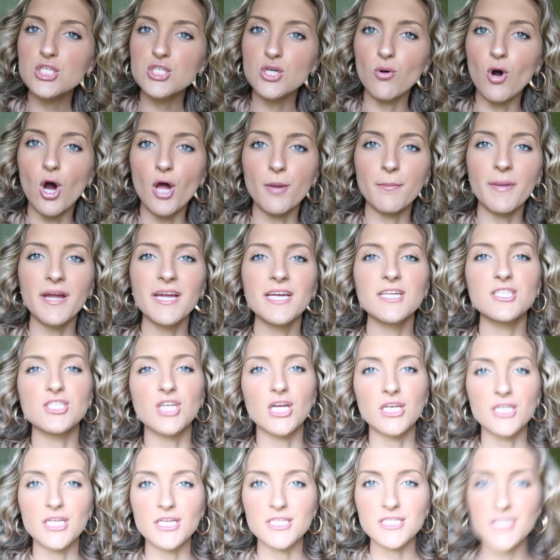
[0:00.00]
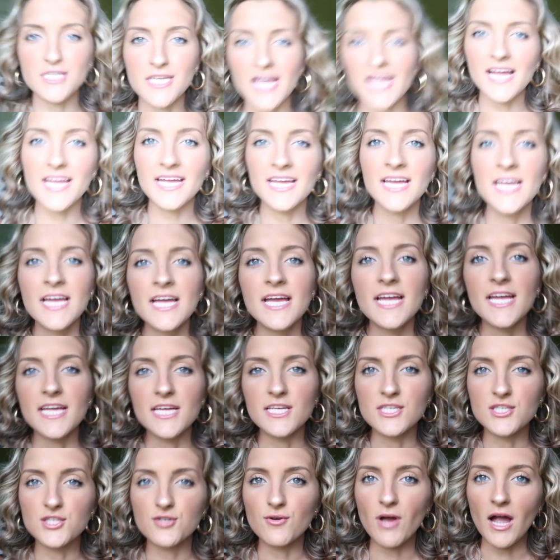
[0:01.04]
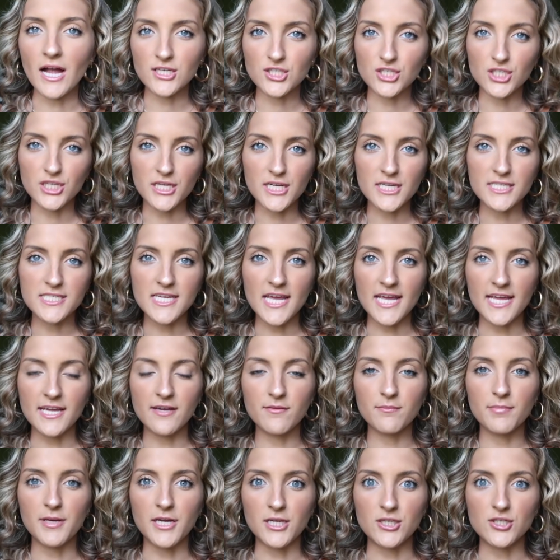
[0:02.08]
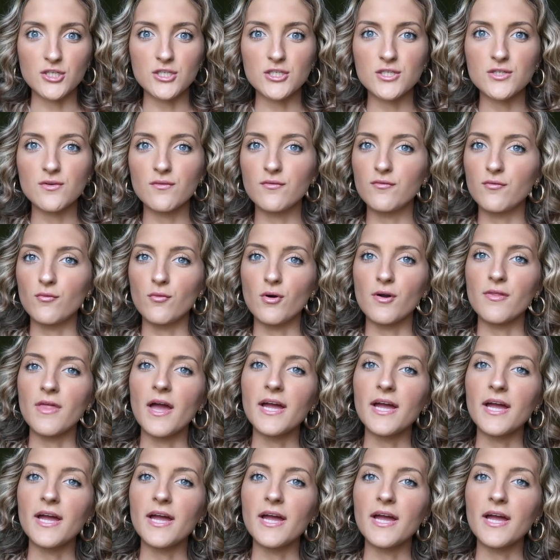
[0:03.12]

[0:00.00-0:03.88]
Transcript: So on my agenda today is to actually take pictures for